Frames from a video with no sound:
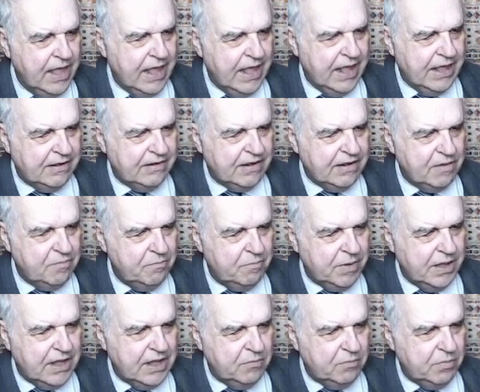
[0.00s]
as a
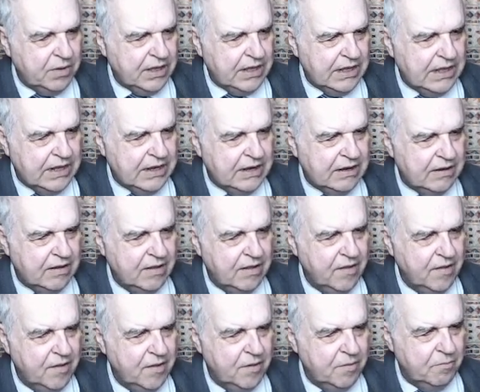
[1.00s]
baby in
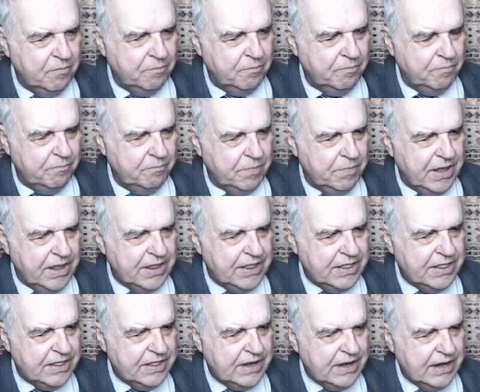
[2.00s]

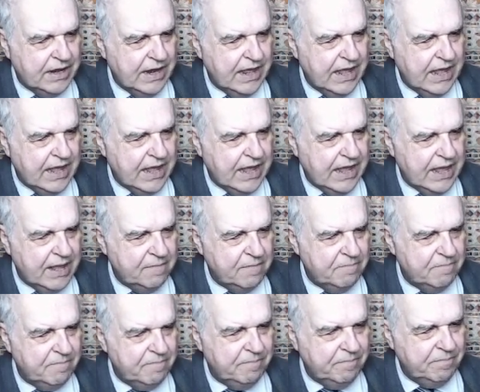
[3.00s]
Bethlehem.
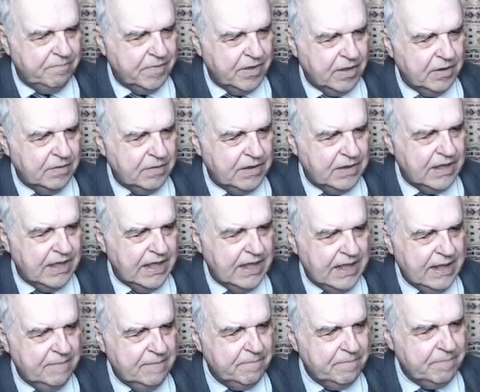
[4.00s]

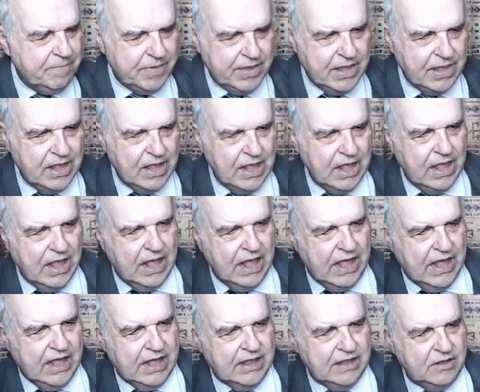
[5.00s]
Okay.
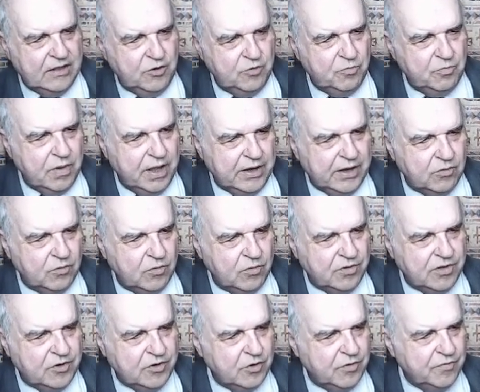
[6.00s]
You might
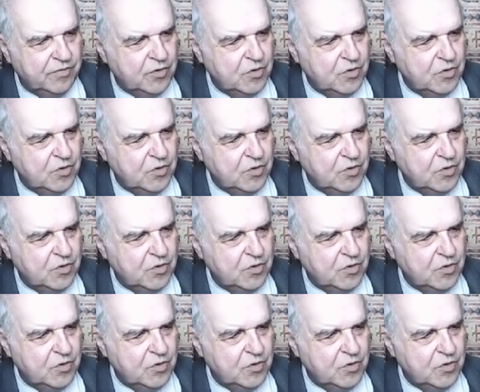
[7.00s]
also, of